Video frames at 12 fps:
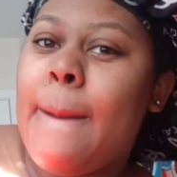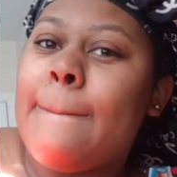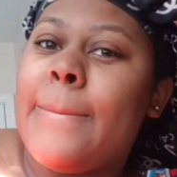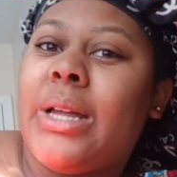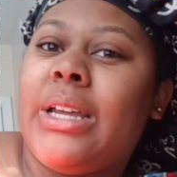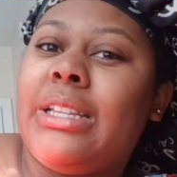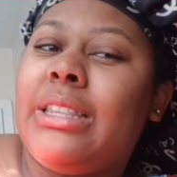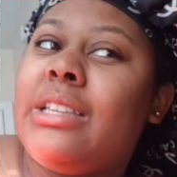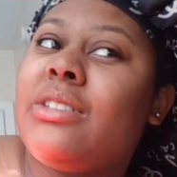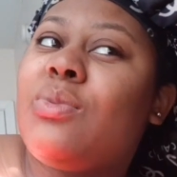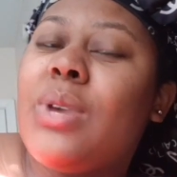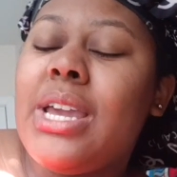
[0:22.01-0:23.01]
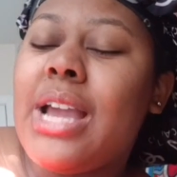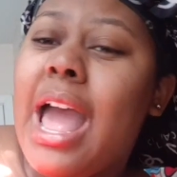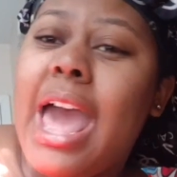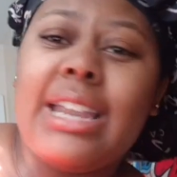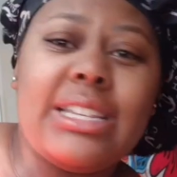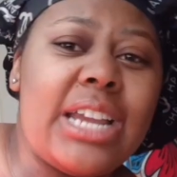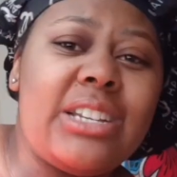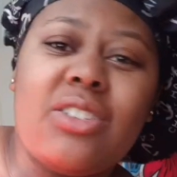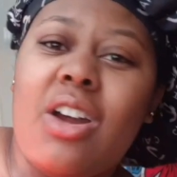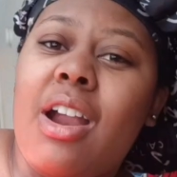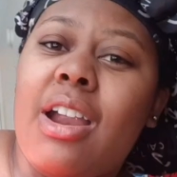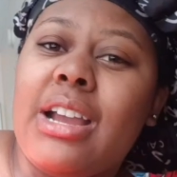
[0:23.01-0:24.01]
but this week I had a change of
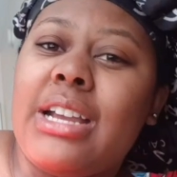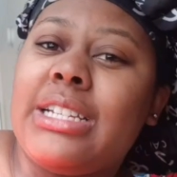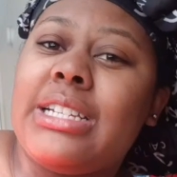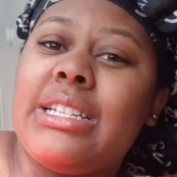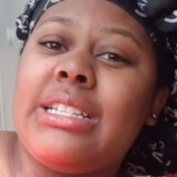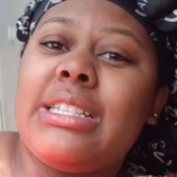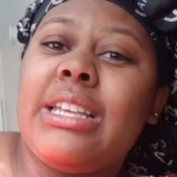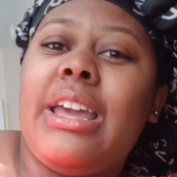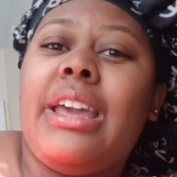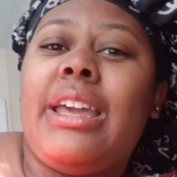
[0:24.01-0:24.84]
heart because